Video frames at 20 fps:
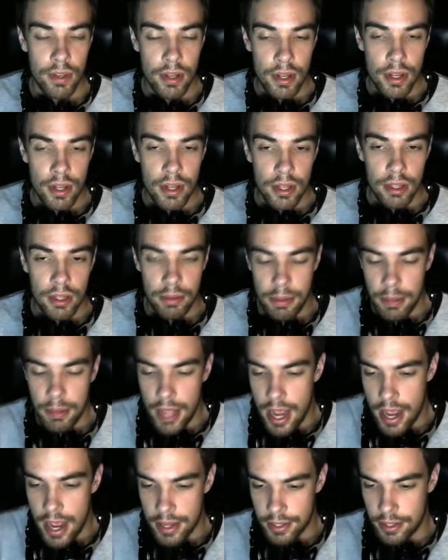when people
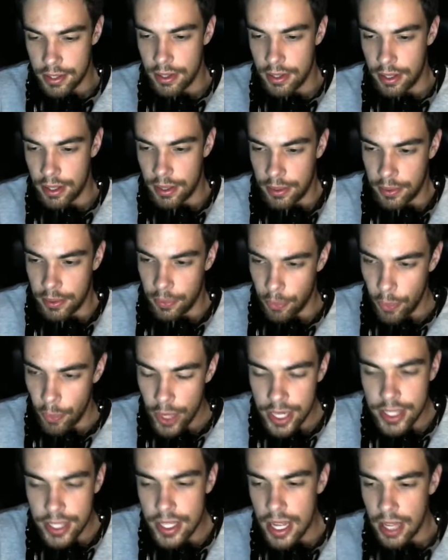ask, you know, what
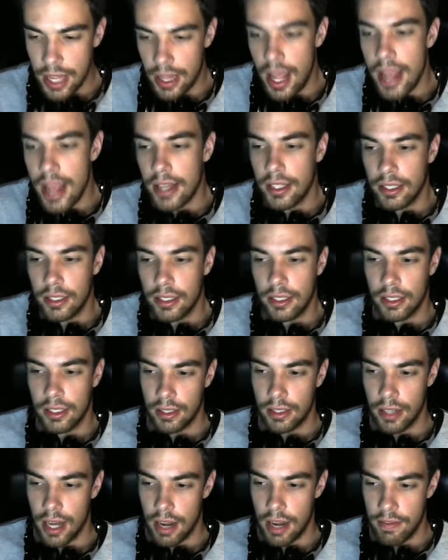is that like? You
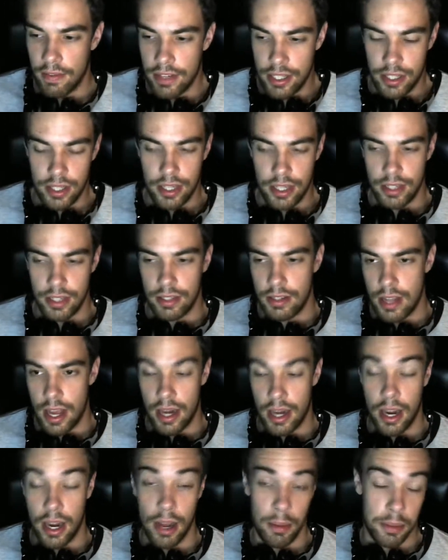know, obviously it's not
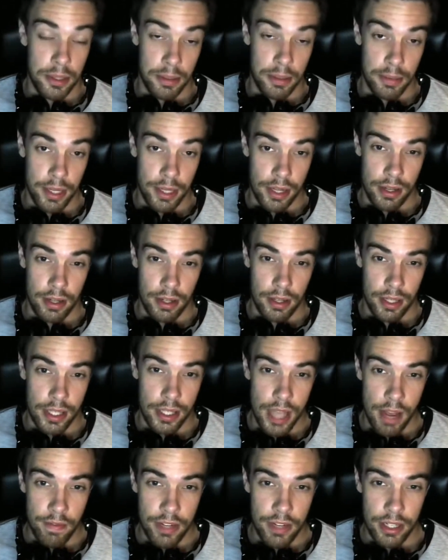up to me. It's
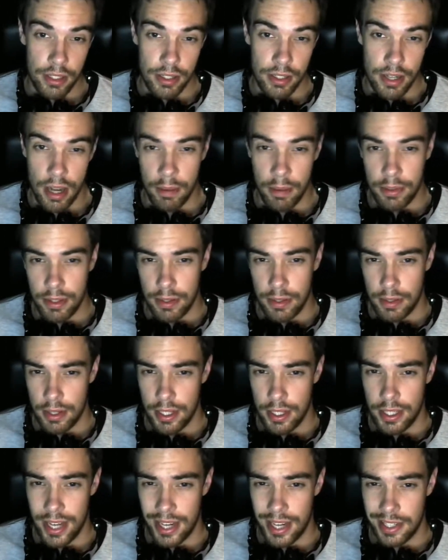obviously up to the
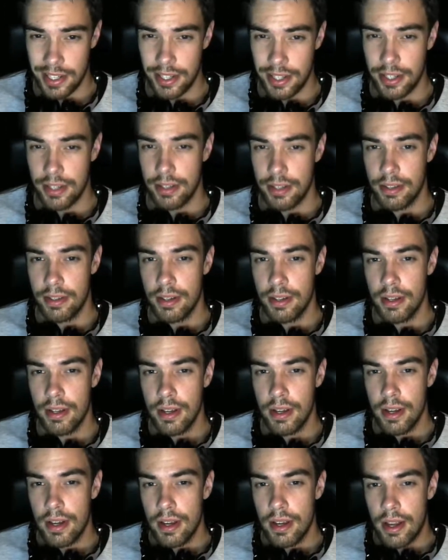technicians
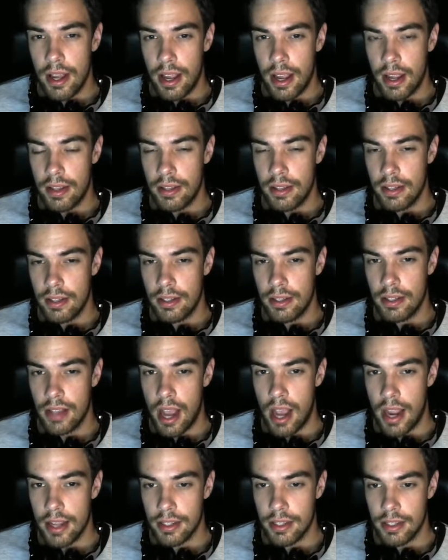and the
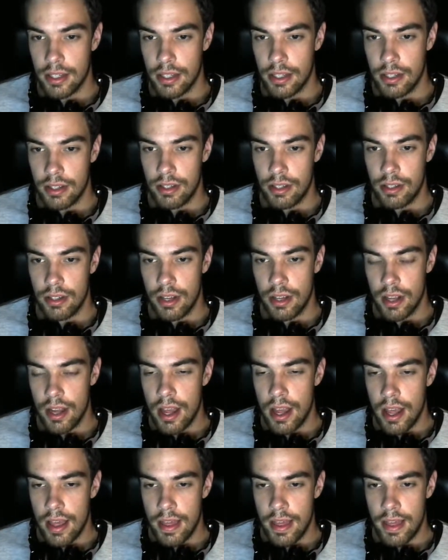scientists
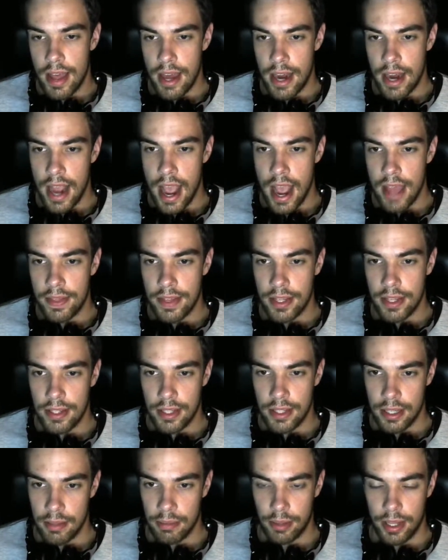that had this
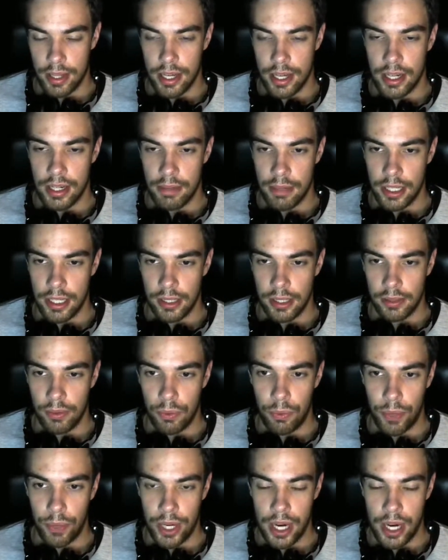implanted in me
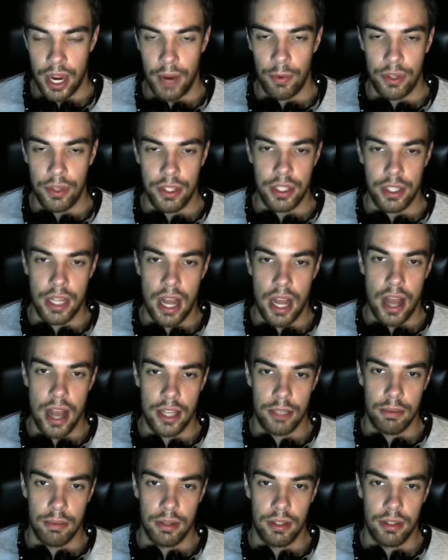when I was in the
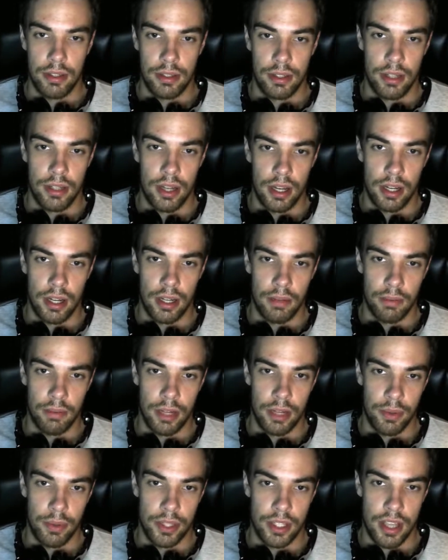hospital, when I
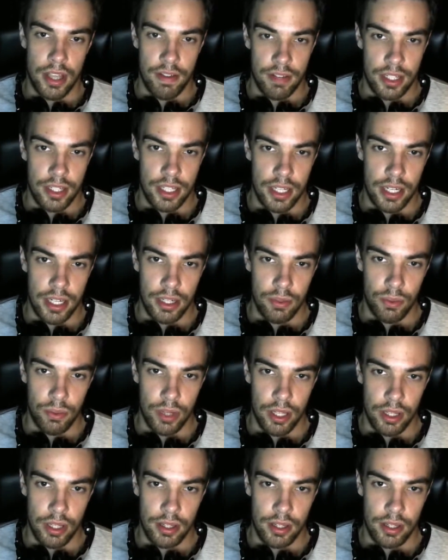was 17 with